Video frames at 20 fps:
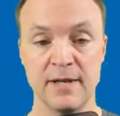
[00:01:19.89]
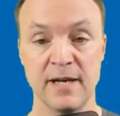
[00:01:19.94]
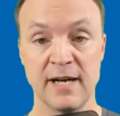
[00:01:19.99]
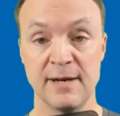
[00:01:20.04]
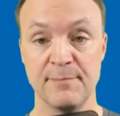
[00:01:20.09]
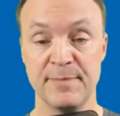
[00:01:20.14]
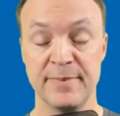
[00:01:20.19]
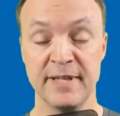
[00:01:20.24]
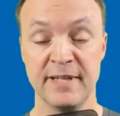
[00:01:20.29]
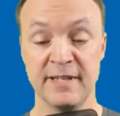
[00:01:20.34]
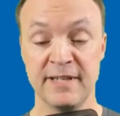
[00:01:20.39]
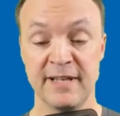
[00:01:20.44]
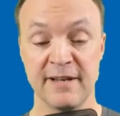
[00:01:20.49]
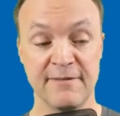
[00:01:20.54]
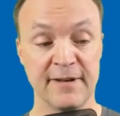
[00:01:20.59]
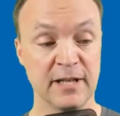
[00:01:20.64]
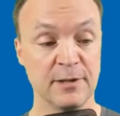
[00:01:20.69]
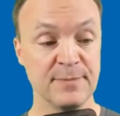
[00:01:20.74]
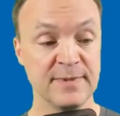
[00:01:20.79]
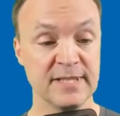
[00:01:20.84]
uh,
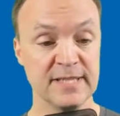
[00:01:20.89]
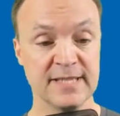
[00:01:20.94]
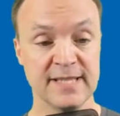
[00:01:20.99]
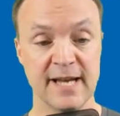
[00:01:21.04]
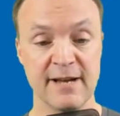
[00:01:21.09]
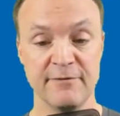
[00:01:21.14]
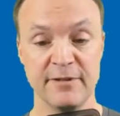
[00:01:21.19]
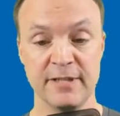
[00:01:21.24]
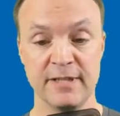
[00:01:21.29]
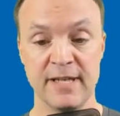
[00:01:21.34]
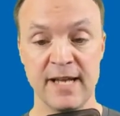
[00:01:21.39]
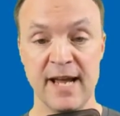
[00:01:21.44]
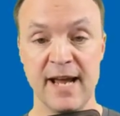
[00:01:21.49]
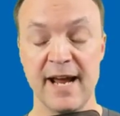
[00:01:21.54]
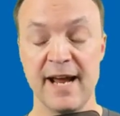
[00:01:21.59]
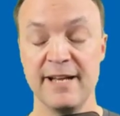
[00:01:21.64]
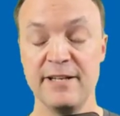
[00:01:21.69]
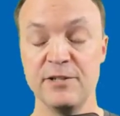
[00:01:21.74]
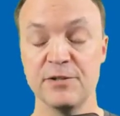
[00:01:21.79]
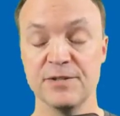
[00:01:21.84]
PDF Element 7,
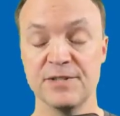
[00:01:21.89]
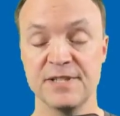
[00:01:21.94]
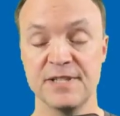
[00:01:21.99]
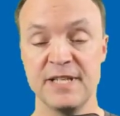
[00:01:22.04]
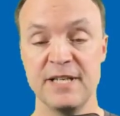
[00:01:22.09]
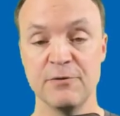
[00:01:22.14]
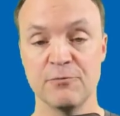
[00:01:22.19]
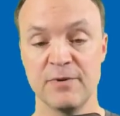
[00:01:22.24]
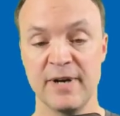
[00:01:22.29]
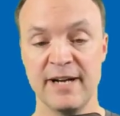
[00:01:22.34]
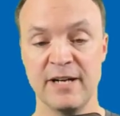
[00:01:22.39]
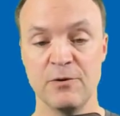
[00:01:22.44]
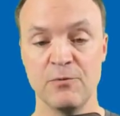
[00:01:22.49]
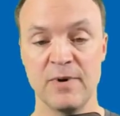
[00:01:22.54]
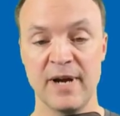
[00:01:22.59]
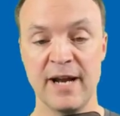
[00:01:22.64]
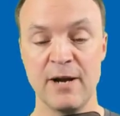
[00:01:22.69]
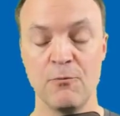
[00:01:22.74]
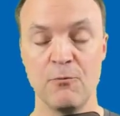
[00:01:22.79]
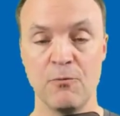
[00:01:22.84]
and you'll see right
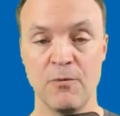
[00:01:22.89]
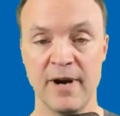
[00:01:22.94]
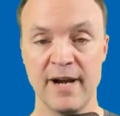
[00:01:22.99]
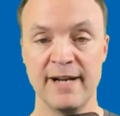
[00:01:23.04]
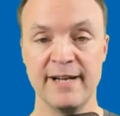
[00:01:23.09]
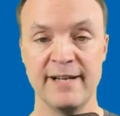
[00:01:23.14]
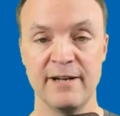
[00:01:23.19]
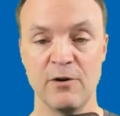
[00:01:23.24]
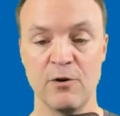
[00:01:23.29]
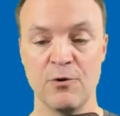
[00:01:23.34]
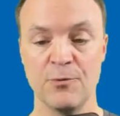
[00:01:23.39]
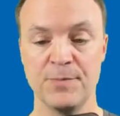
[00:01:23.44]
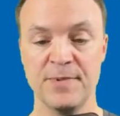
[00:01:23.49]
away when it